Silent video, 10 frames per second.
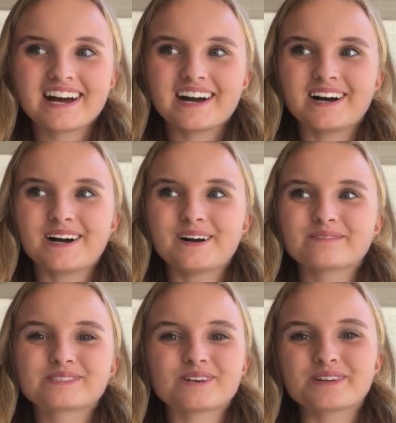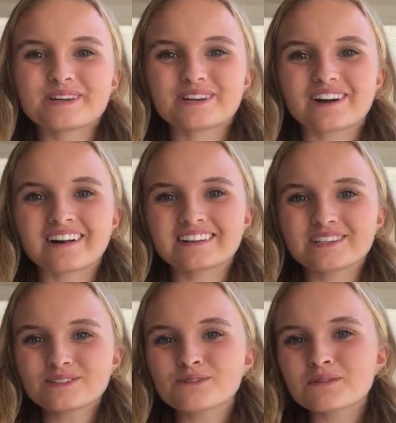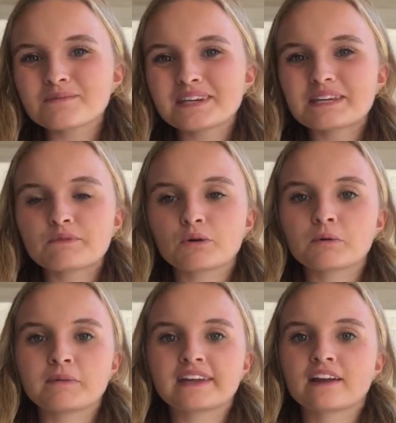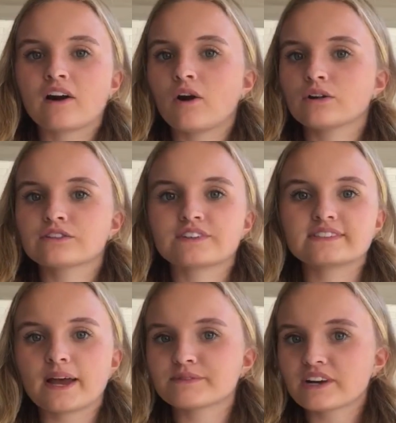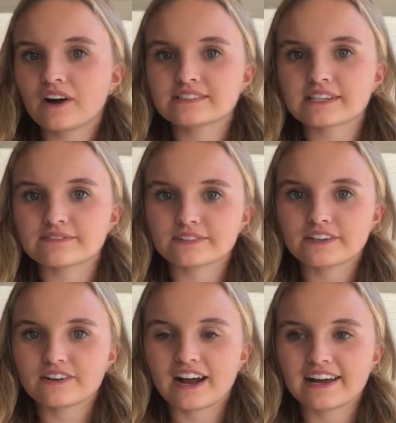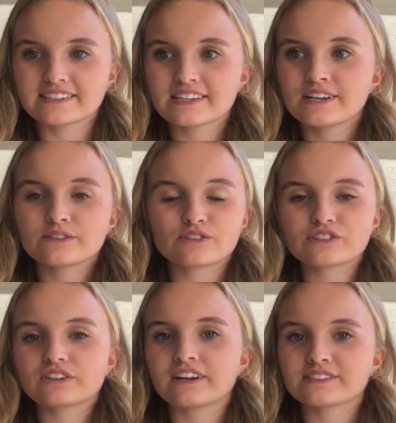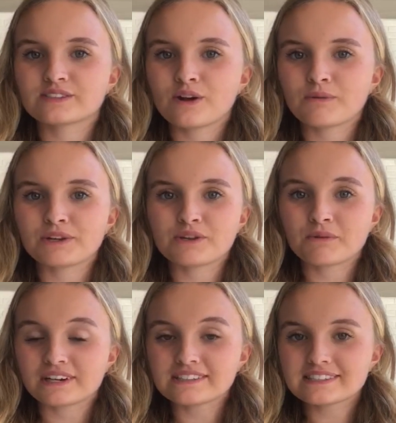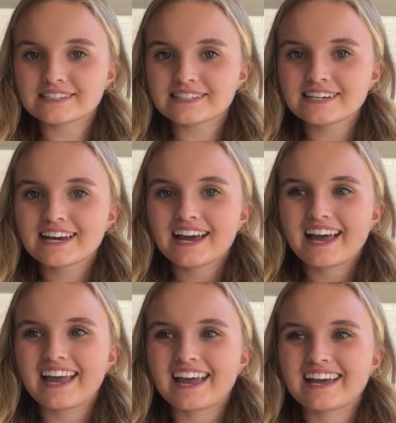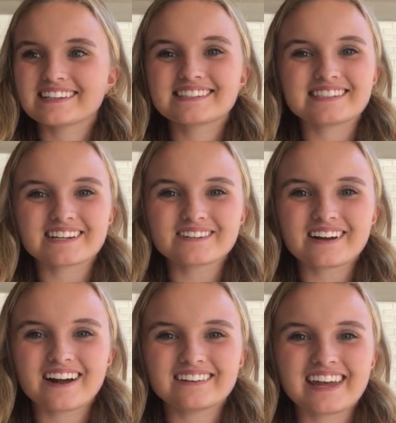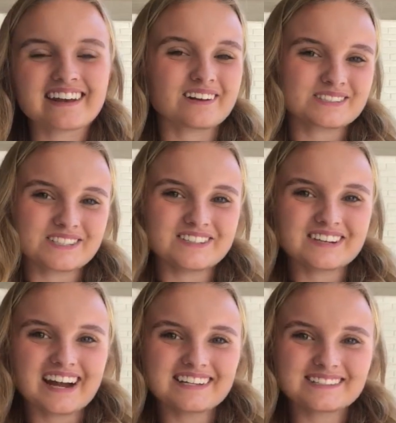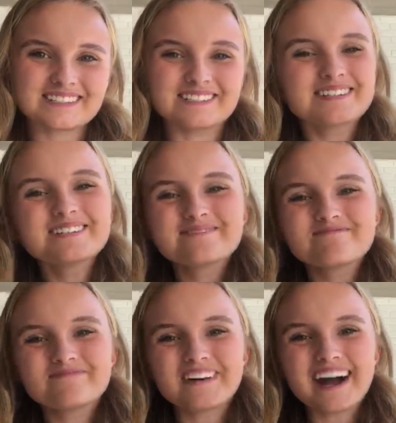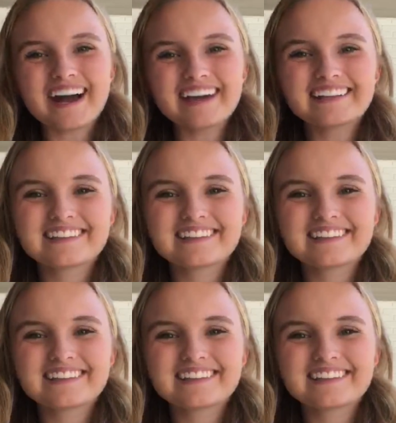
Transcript: So here on the YouTube committee, we'll be making all different types of content for you guys. So just let us know what you want to see and stick around, and I'll see you guys soon. Bye.